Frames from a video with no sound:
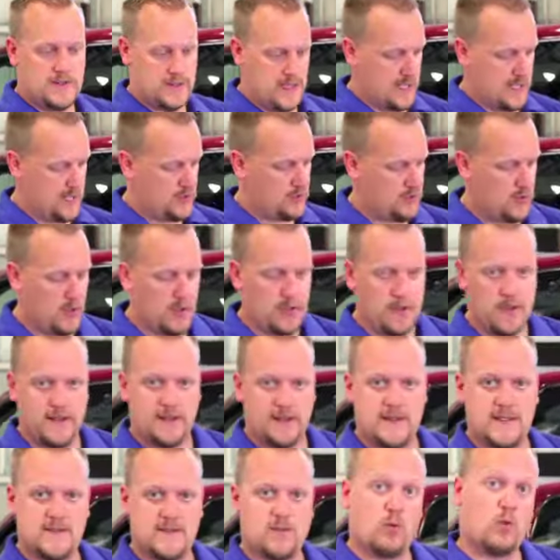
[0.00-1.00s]
on a truck like
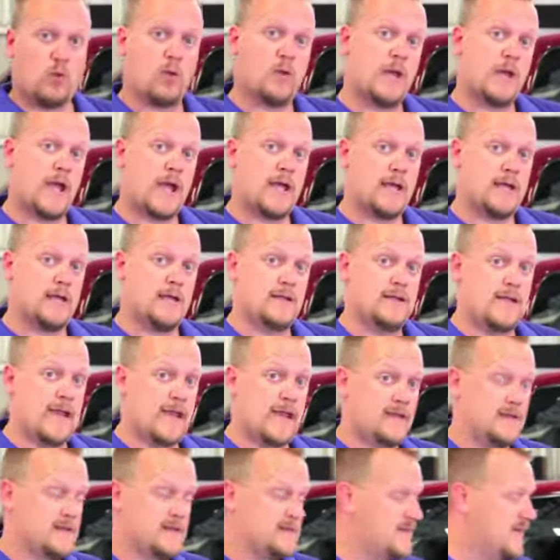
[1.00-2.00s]
this where we're not going to
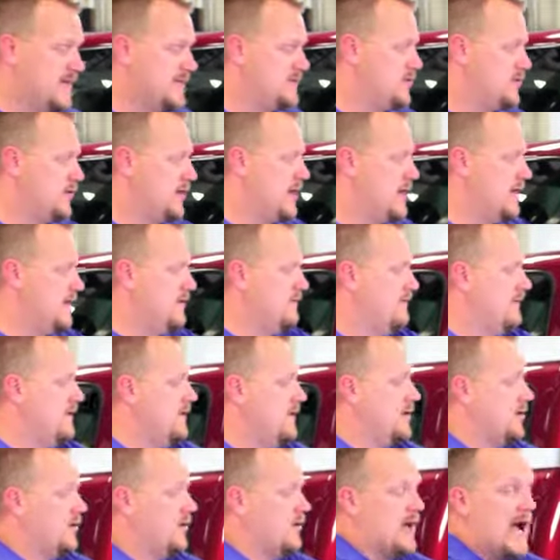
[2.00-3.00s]
take the sensor out of the
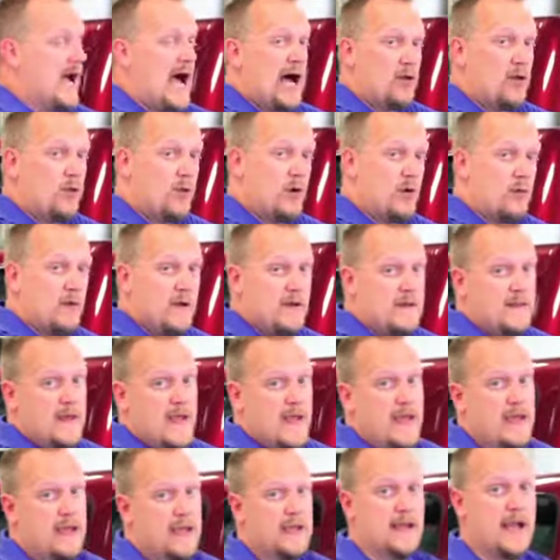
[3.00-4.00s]
vehicle. How do we read
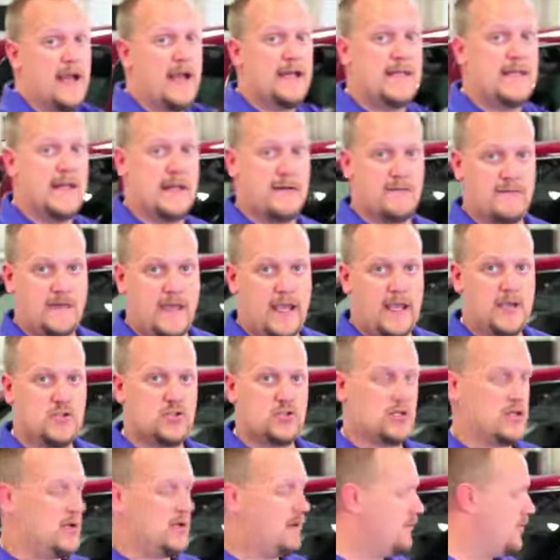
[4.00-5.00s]
that
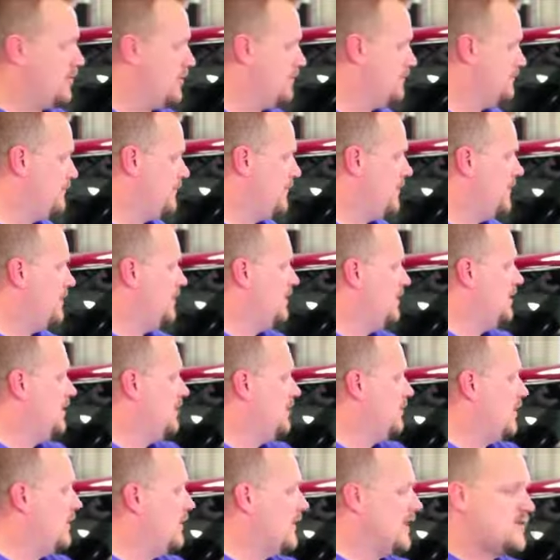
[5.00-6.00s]
identification number?
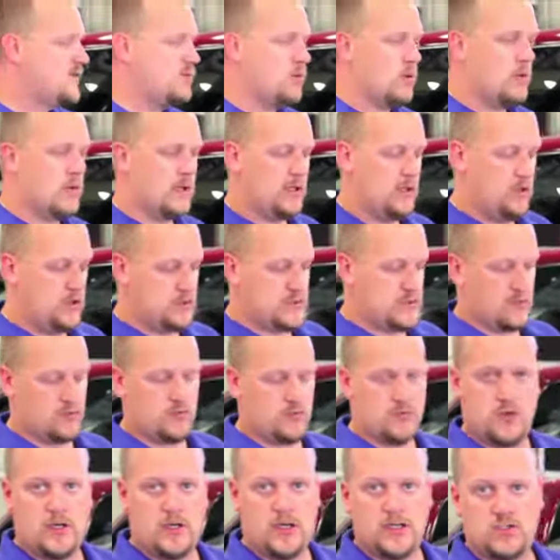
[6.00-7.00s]
Well, that's where we can use our
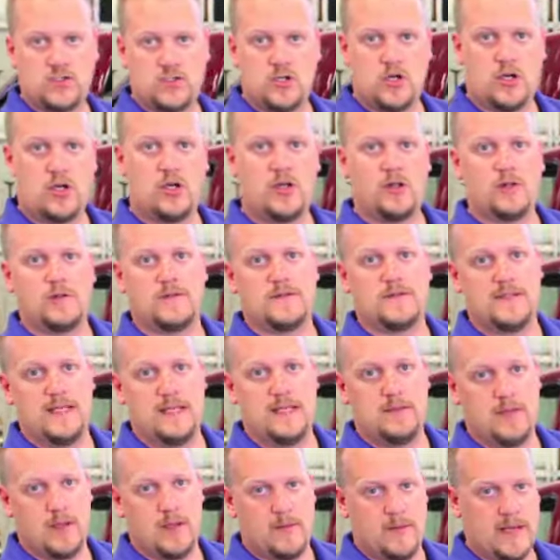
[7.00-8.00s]
traditional
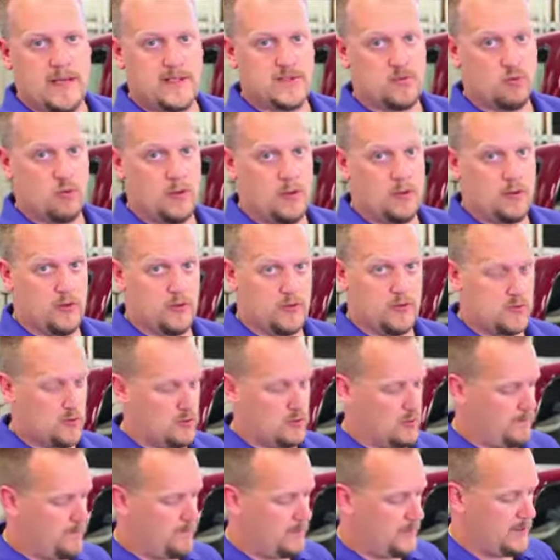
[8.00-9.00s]
TPMS relearn
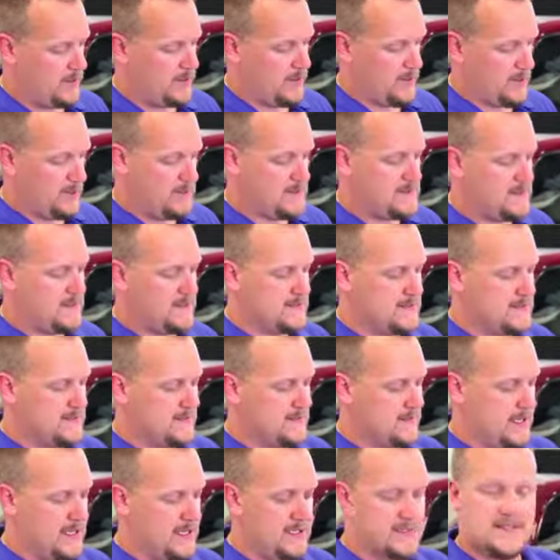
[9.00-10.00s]
tool. In this
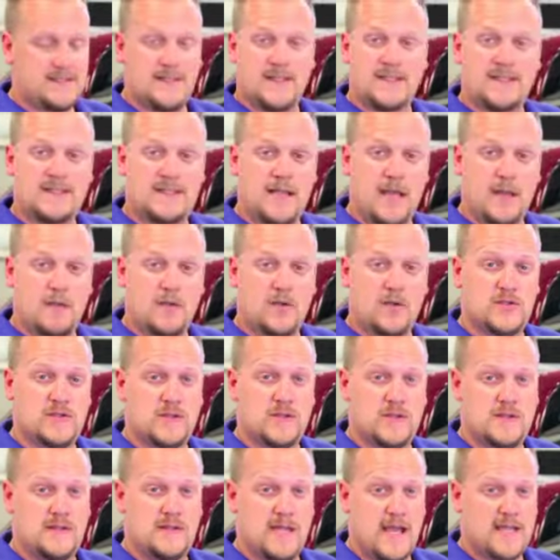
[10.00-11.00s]
instance, I'm using
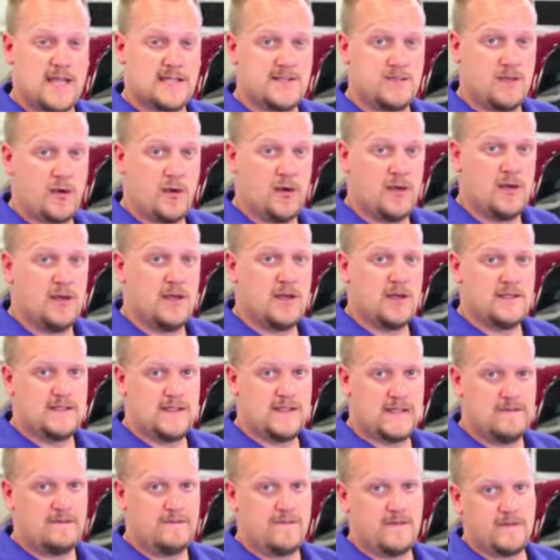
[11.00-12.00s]
the TechSmart
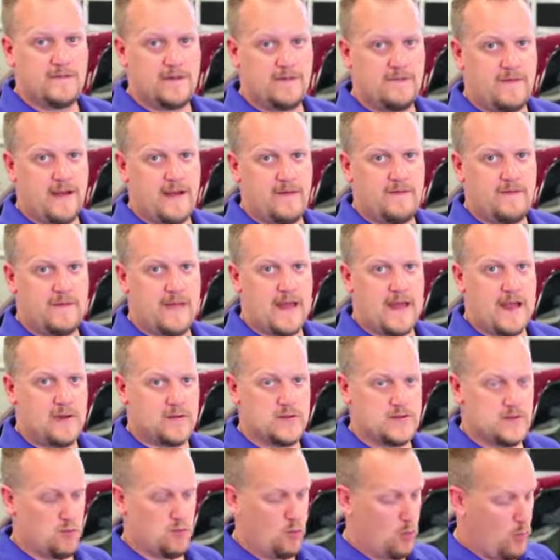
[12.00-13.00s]

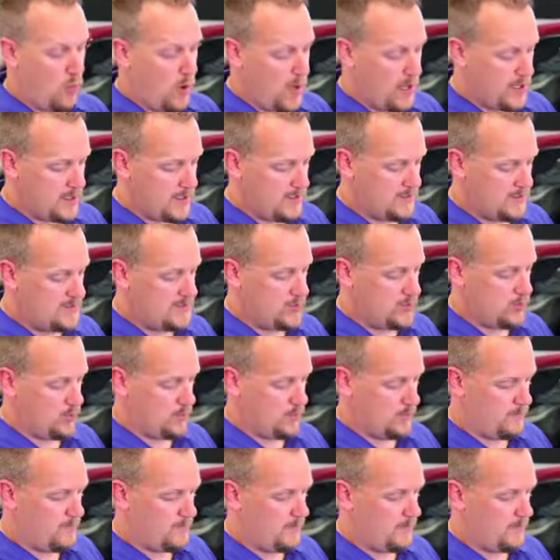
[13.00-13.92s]
T55001 tool,